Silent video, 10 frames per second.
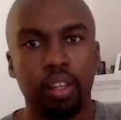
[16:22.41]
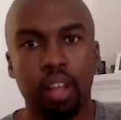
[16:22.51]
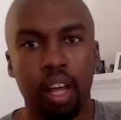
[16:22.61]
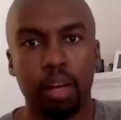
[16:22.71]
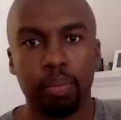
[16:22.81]

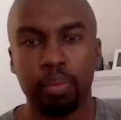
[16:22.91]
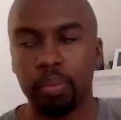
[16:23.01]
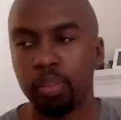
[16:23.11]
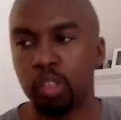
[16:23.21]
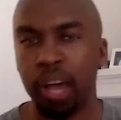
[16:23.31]

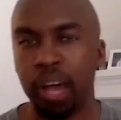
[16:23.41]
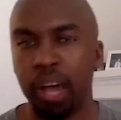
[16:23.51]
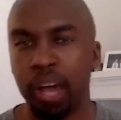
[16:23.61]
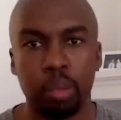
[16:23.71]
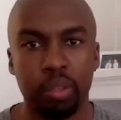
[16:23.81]
um,
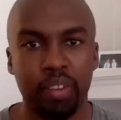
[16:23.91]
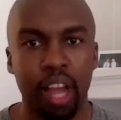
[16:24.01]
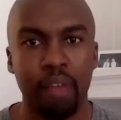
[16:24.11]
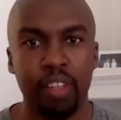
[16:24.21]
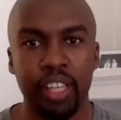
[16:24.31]
spot in terms of
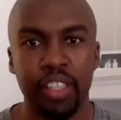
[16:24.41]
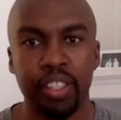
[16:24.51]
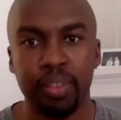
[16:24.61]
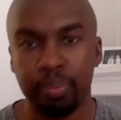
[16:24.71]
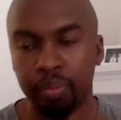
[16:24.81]

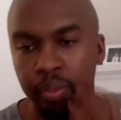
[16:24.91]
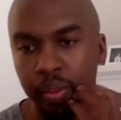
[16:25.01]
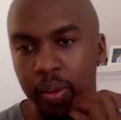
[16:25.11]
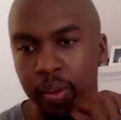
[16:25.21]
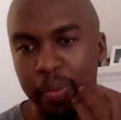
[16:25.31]
conversation
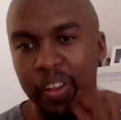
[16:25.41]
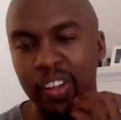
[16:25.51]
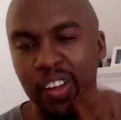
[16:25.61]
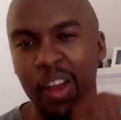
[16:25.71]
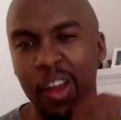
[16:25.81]
but you
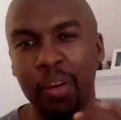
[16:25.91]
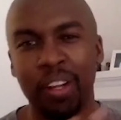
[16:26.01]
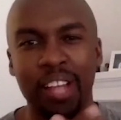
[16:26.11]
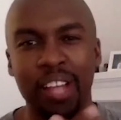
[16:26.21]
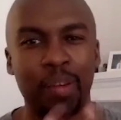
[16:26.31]
know, I want
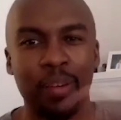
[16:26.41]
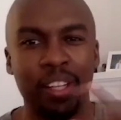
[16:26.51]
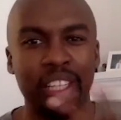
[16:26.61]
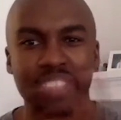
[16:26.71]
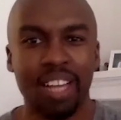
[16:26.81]
to. I don't want to
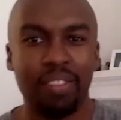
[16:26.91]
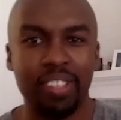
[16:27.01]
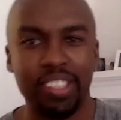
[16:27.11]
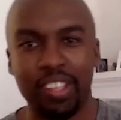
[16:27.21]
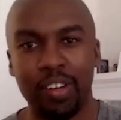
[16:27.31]
leave San
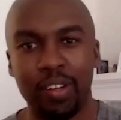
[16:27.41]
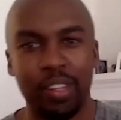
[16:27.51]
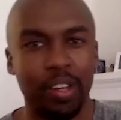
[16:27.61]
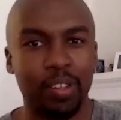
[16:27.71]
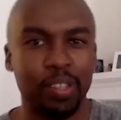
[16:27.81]
Francisco to
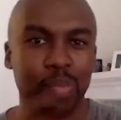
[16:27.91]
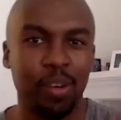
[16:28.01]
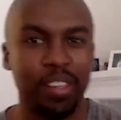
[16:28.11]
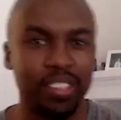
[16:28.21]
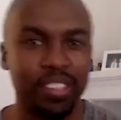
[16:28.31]
go somewhere
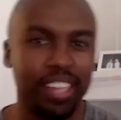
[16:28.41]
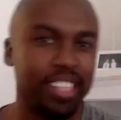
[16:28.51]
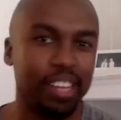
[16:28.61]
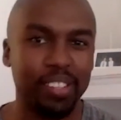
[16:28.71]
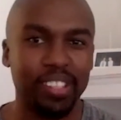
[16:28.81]
else like
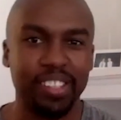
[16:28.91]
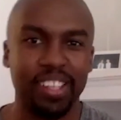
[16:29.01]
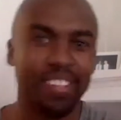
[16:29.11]
San Francisco.